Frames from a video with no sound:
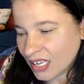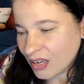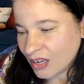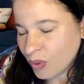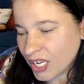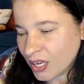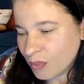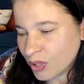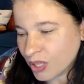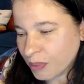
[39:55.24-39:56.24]
We
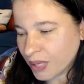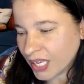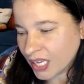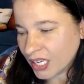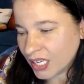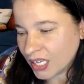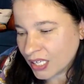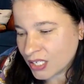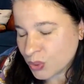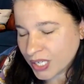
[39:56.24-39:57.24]
will be
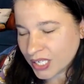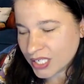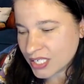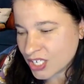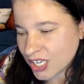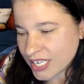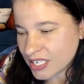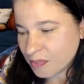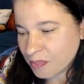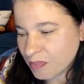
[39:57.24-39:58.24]
doing a digital asset